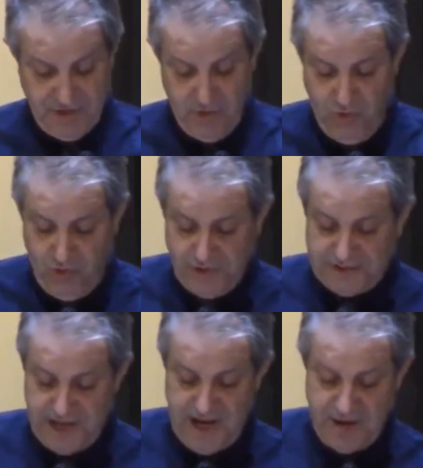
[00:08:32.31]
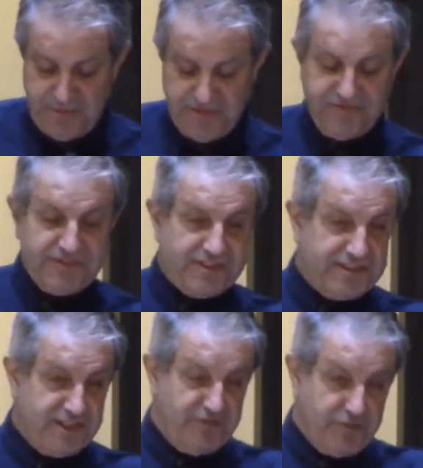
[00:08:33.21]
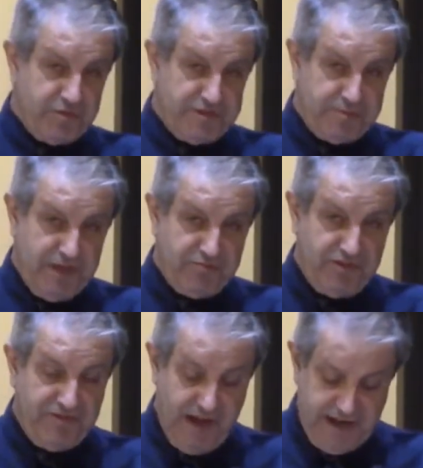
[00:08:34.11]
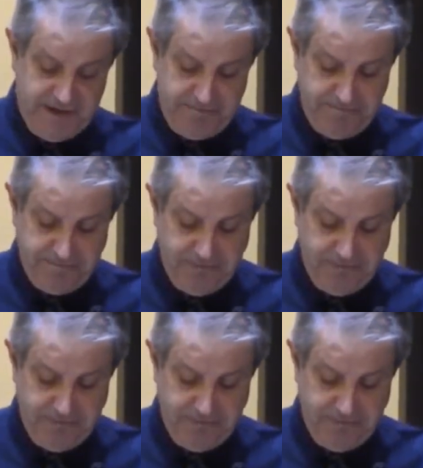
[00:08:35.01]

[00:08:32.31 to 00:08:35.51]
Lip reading: the whole time the silver was being refined.